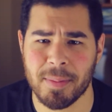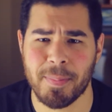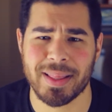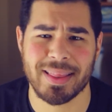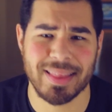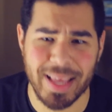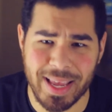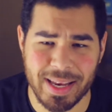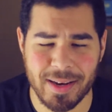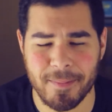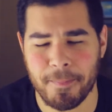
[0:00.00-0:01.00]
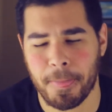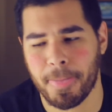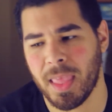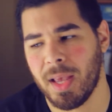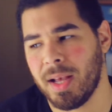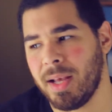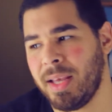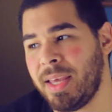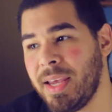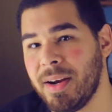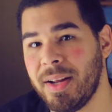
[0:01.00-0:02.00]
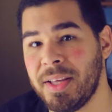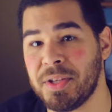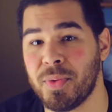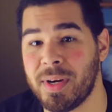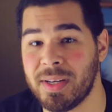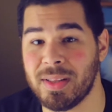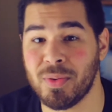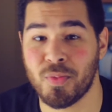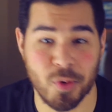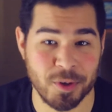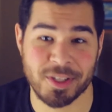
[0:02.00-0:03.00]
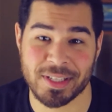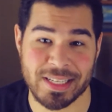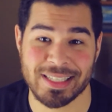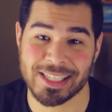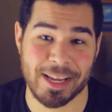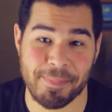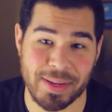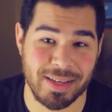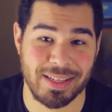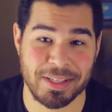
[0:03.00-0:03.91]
but then here is where the worst things happen,